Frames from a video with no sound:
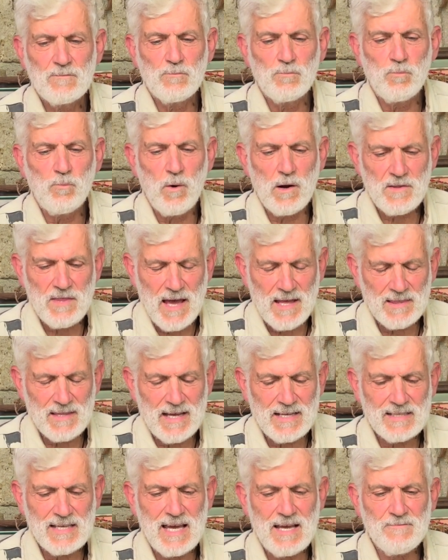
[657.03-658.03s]
where that
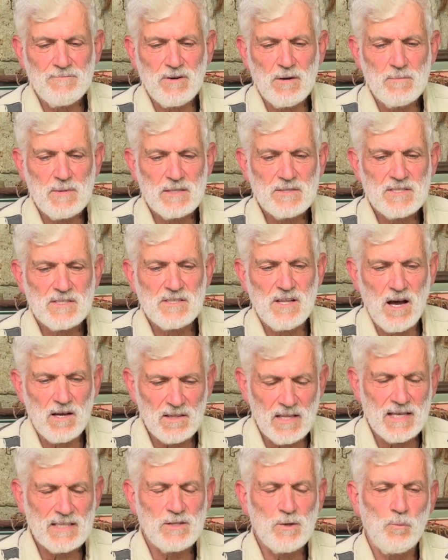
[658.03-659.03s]
land came from. It's not
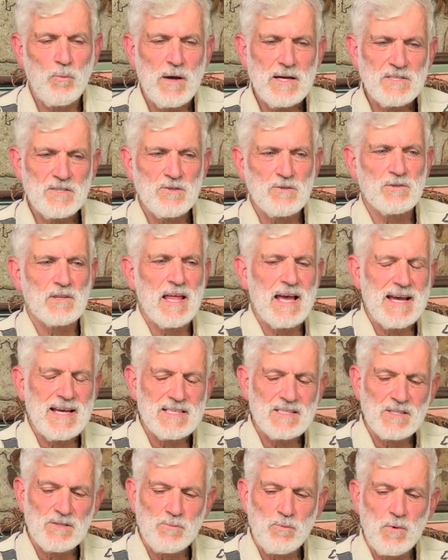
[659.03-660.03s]
like the western
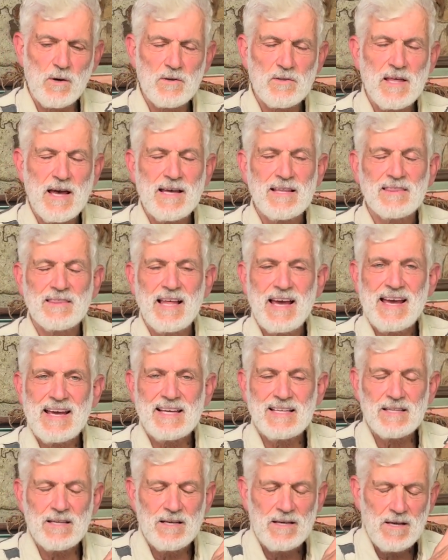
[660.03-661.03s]
lands where that
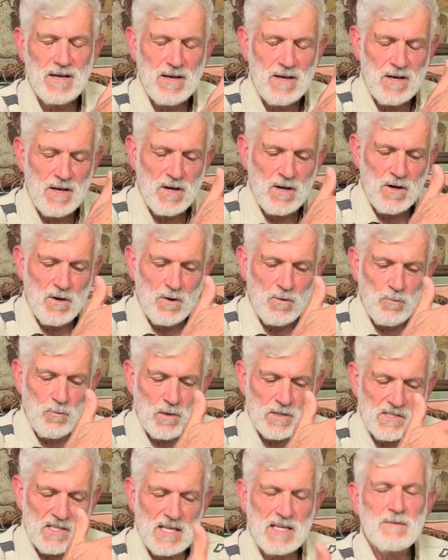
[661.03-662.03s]
land
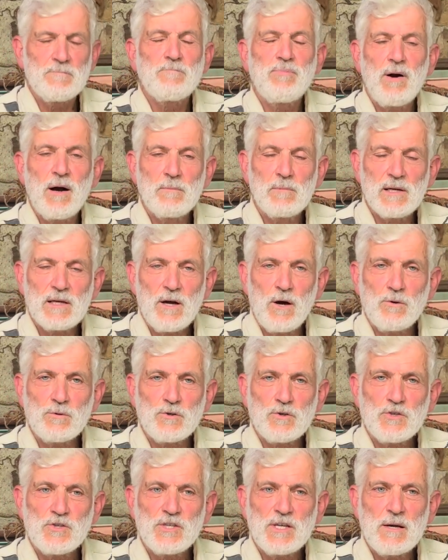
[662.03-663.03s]
was in public
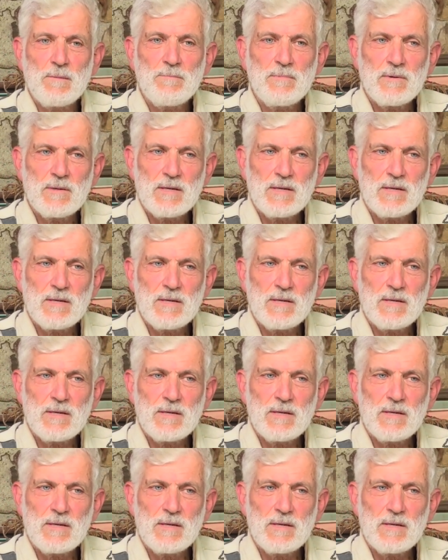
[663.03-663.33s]
ownership